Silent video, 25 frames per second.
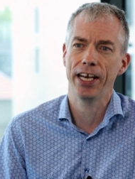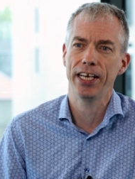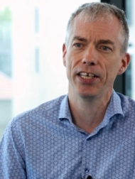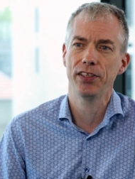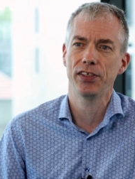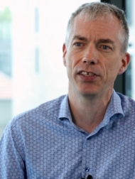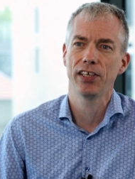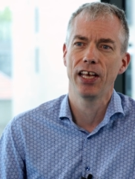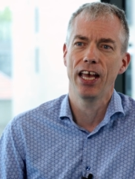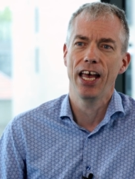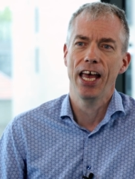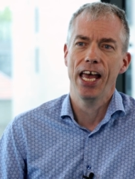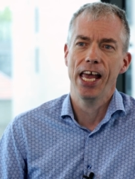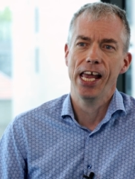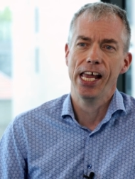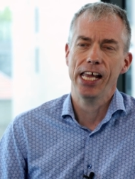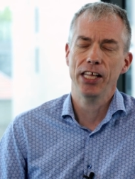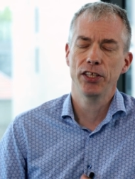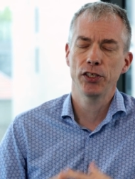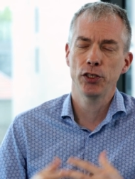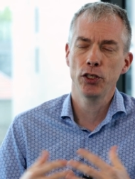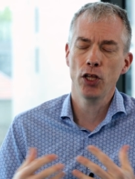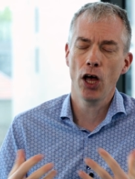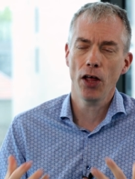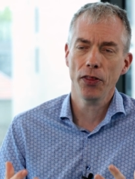And
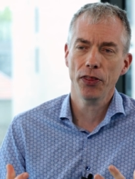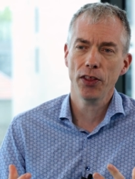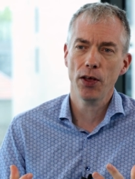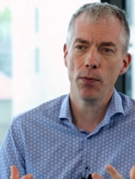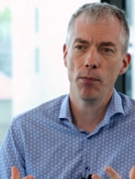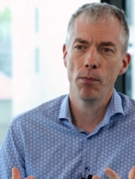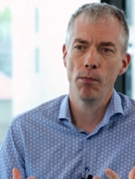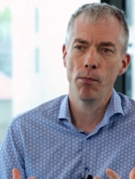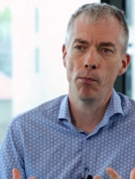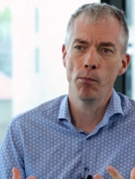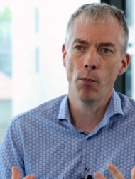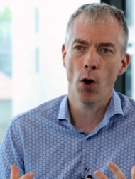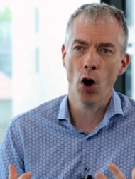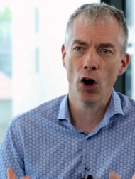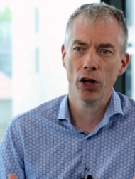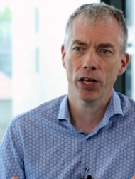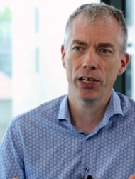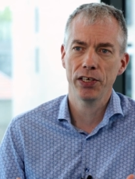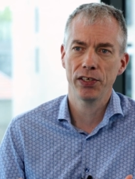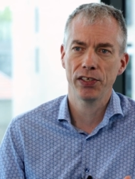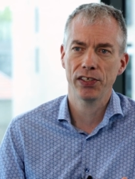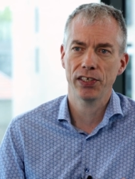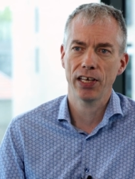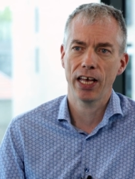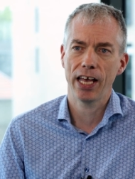it's not that
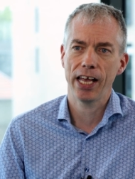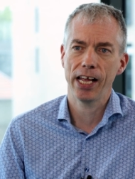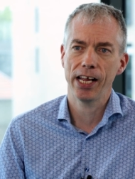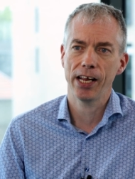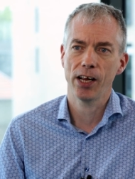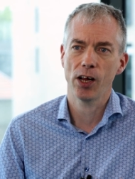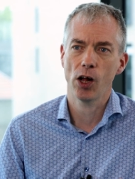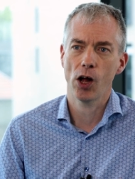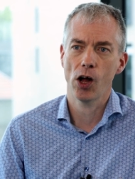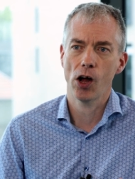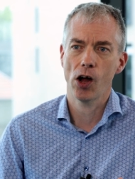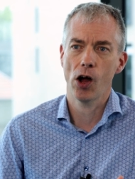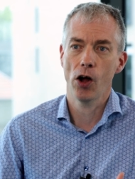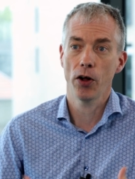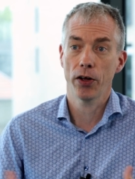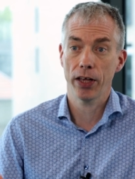Mark is saying,